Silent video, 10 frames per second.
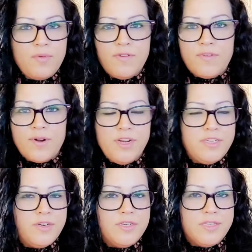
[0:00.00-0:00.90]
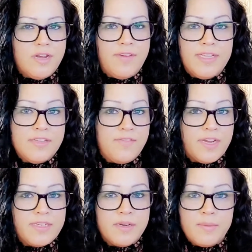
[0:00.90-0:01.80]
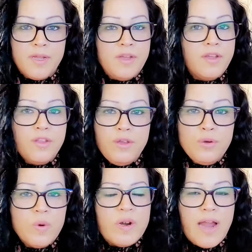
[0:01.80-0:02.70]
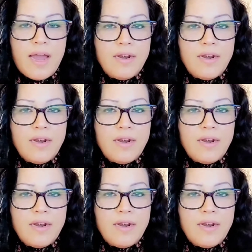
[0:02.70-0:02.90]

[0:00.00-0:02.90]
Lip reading: referring to yourself as a victim. You were not